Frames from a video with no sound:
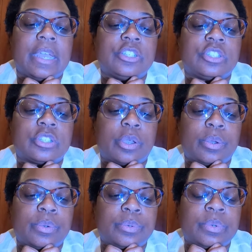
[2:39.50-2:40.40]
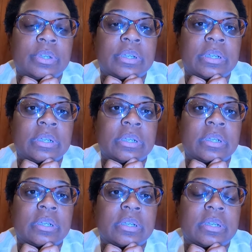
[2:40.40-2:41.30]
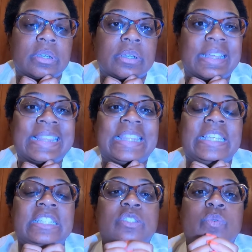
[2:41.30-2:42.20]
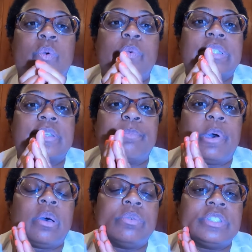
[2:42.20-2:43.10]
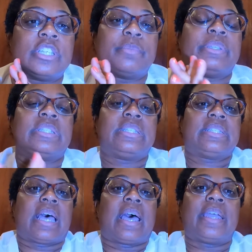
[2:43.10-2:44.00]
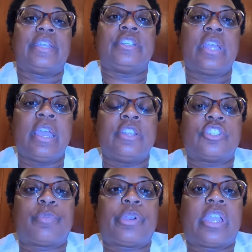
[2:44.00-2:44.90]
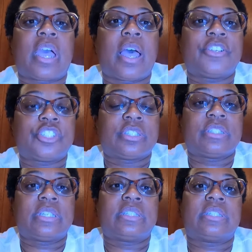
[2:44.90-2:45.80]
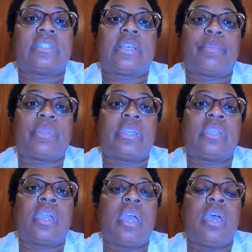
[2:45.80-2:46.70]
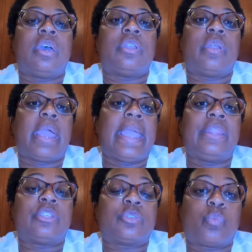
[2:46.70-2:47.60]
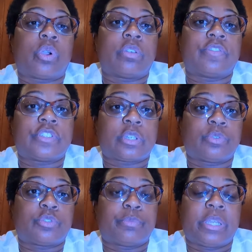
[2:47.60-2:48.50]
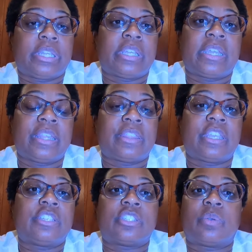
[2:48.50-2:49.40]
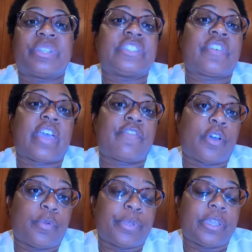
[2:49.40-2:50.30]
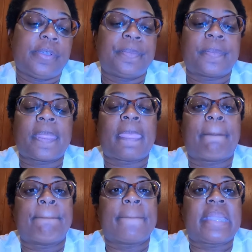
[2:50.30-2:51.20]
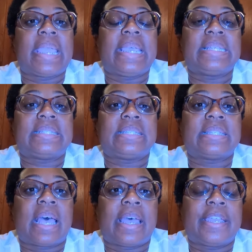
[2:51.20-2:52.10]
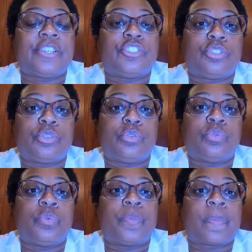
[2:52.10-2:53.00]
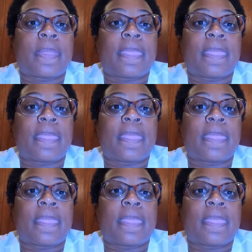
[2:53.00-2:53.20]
And so this symposium is designed to bring consciousness to something in this world of social media and things known as fat phobia. It's designed to